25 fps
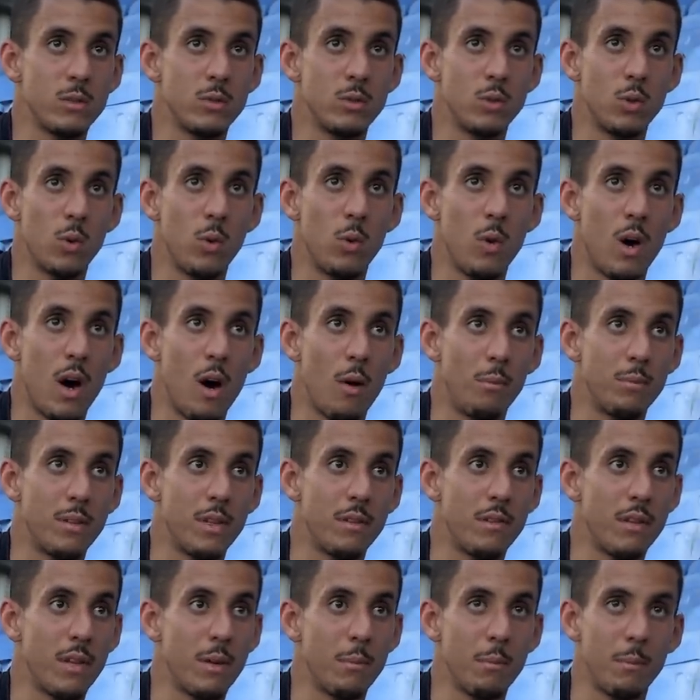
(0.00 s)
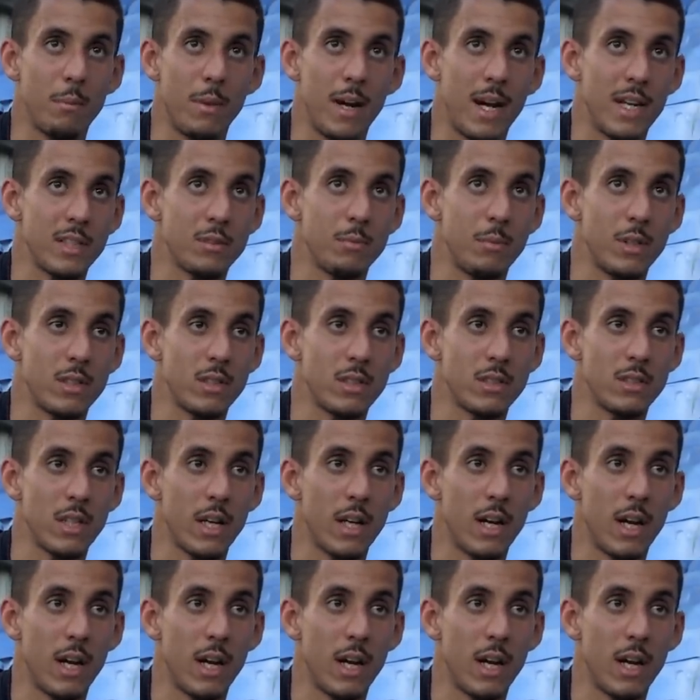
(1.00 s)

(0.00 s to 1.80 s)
to help the team as much as I